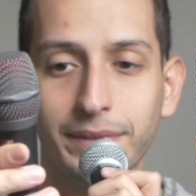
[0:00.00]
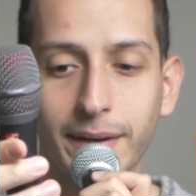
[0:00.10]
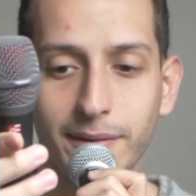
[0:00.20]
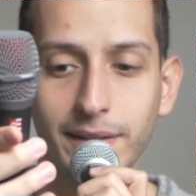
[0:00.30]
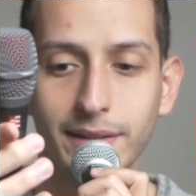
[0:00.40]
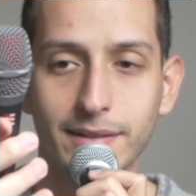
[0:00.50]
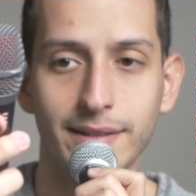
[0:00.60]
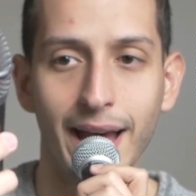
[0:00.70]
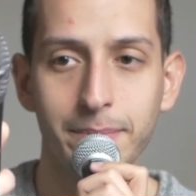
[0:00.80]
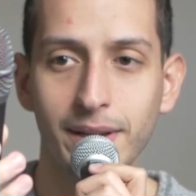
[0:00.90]
I don't think it's
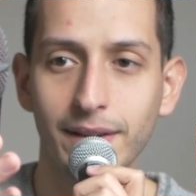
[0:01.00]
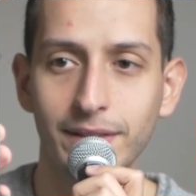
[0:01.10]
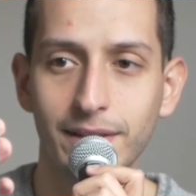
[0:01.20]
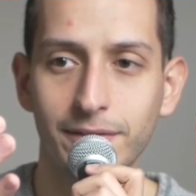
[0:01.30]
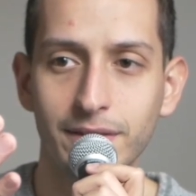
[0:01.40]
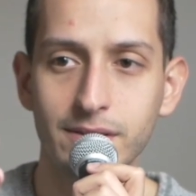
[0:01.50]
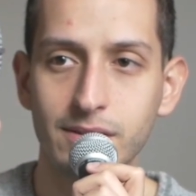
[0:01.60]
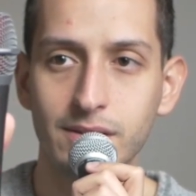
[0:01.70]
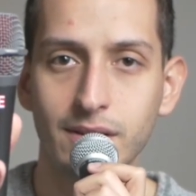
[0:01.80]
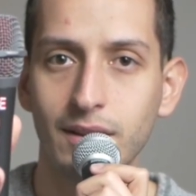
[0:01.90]
that big of a
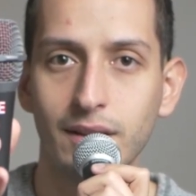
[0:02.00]
difference.